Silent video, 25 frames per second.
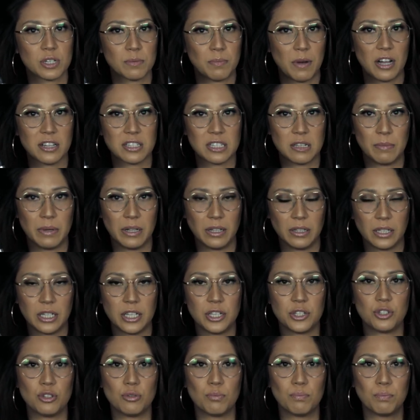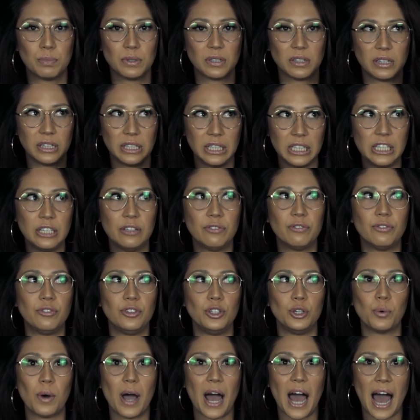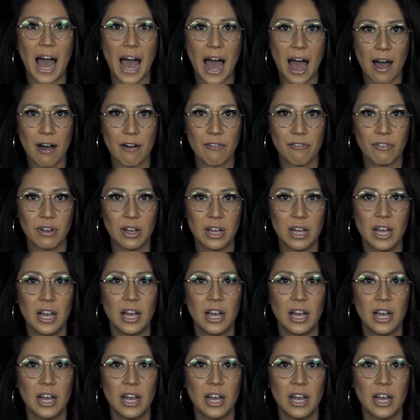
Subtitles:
responsibilities you believe you have.